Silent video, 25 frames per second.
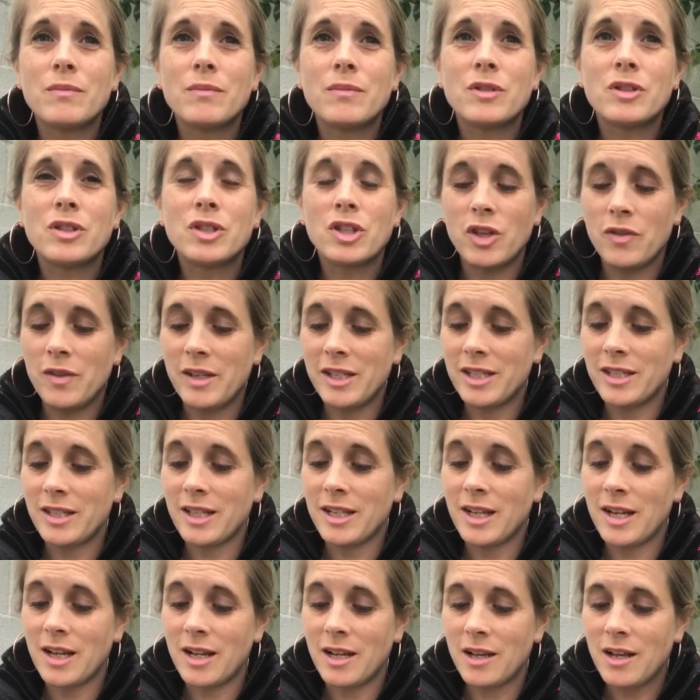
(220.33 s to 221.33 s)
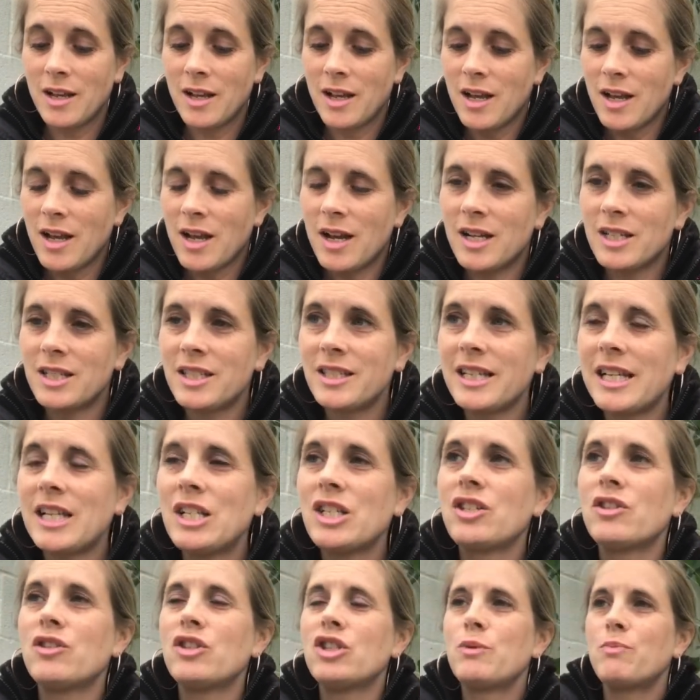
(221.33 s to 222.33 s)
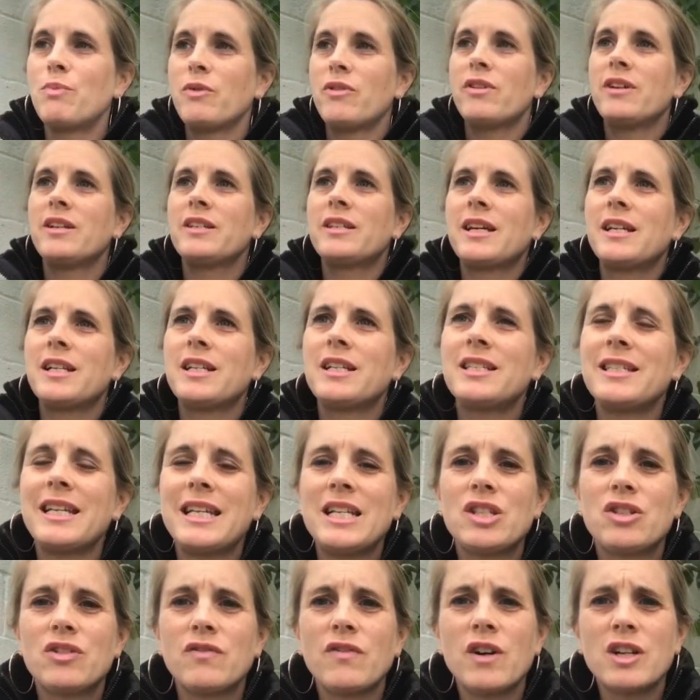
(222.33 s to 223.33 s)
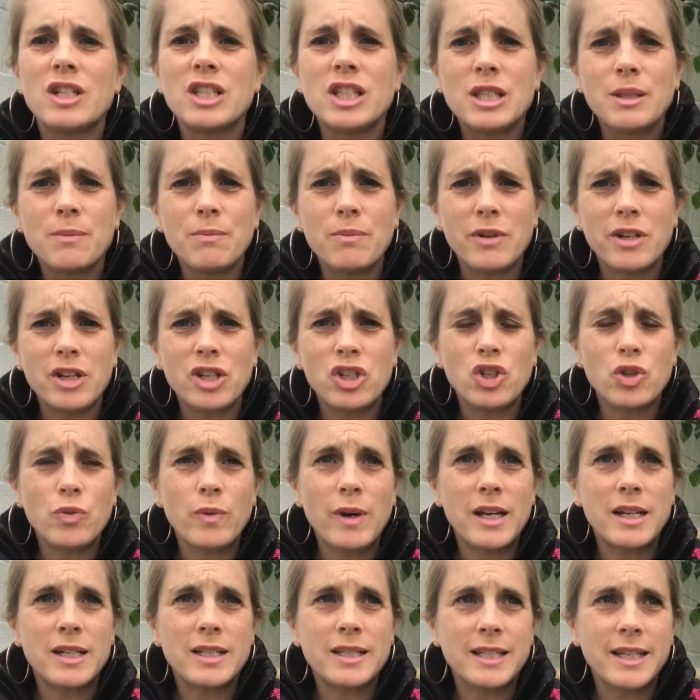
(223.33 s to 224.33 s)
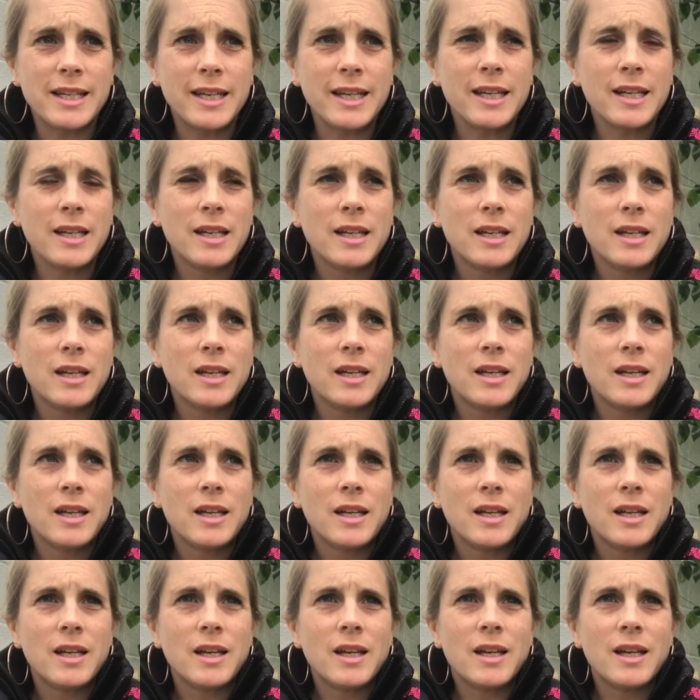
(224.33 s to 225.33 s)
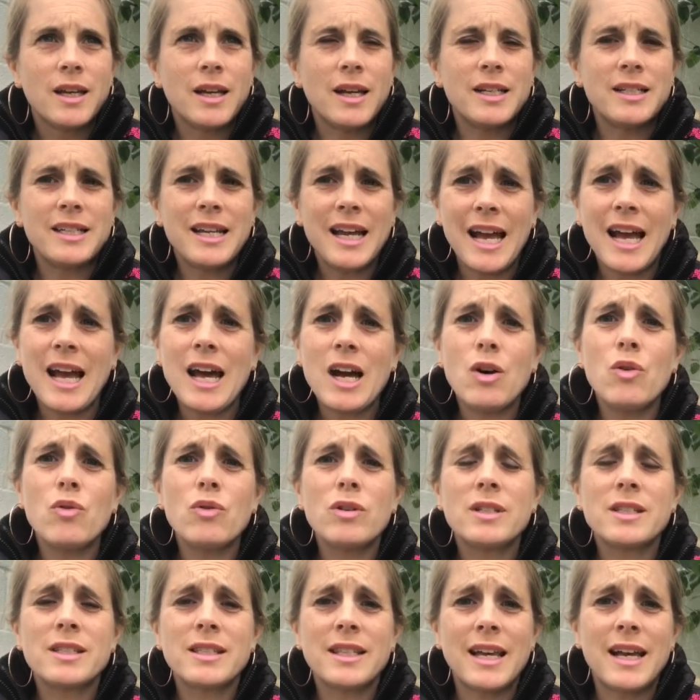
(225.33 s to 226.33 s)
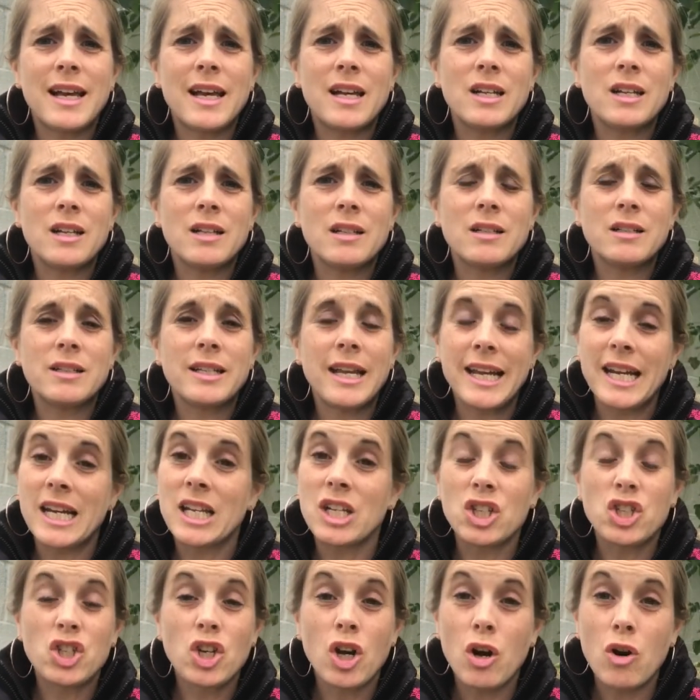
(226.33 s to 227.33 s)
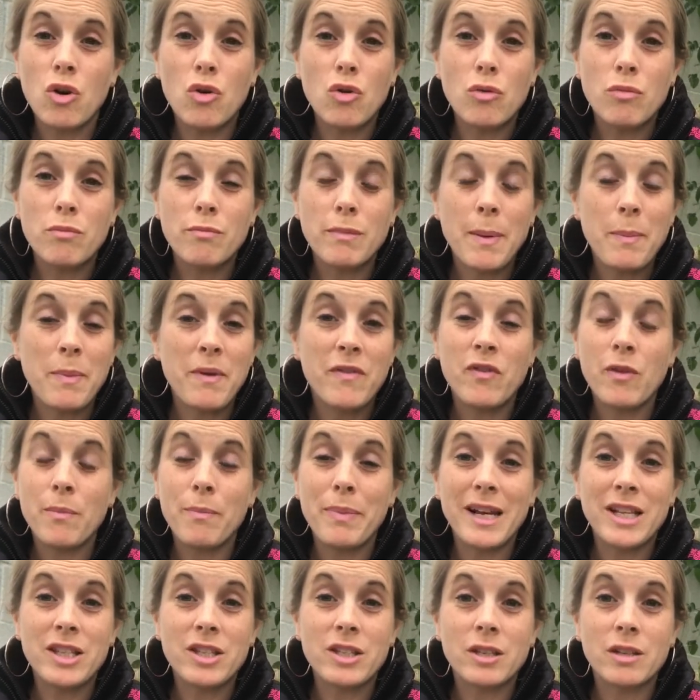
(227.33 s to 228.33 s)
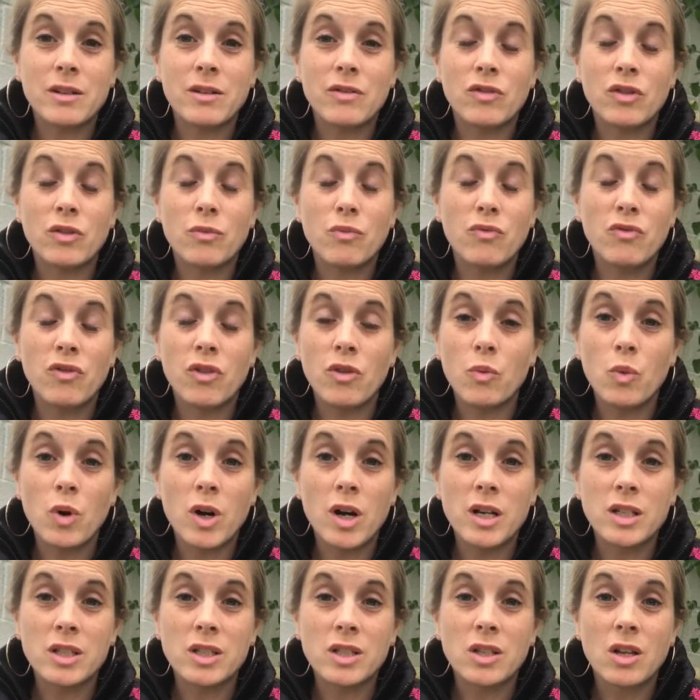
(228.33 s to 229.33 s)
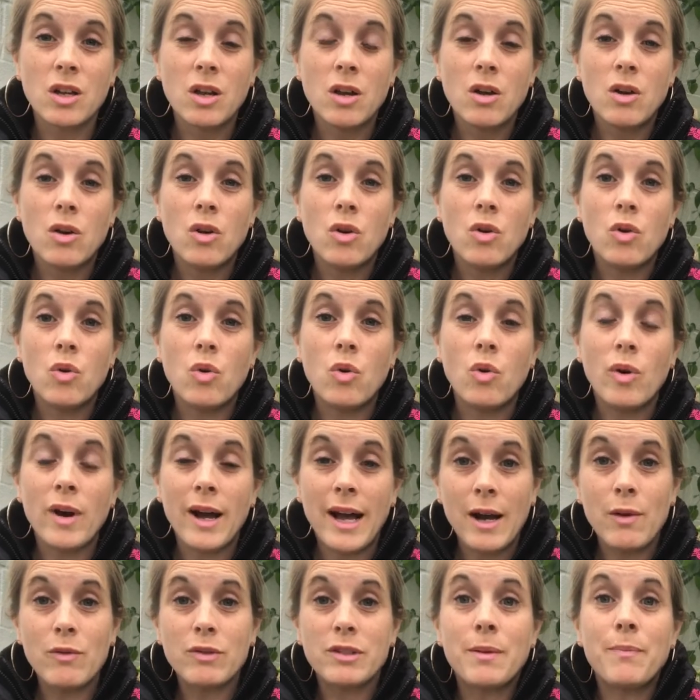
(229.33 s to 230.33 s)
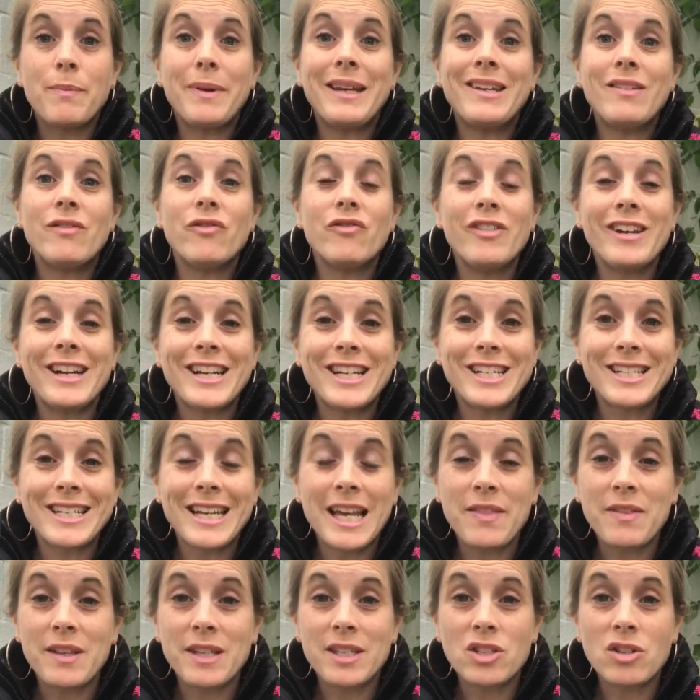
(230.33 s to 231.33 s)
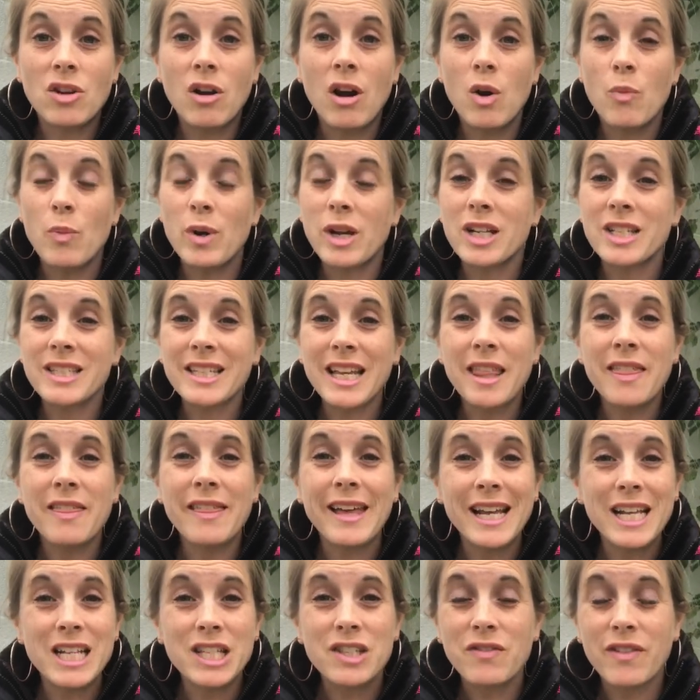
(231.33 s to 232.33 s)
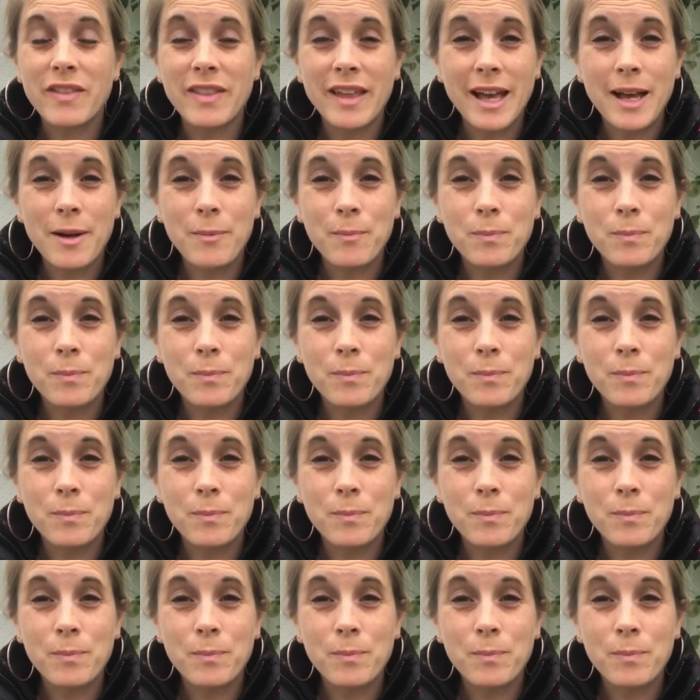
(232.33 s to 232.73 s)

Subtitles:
So this is a sense of the Spirit and a sense of our spirituality. And how has that taken a toll, maybe for better, for the worse, or how has it been enriched at this time? We could say thanks for that.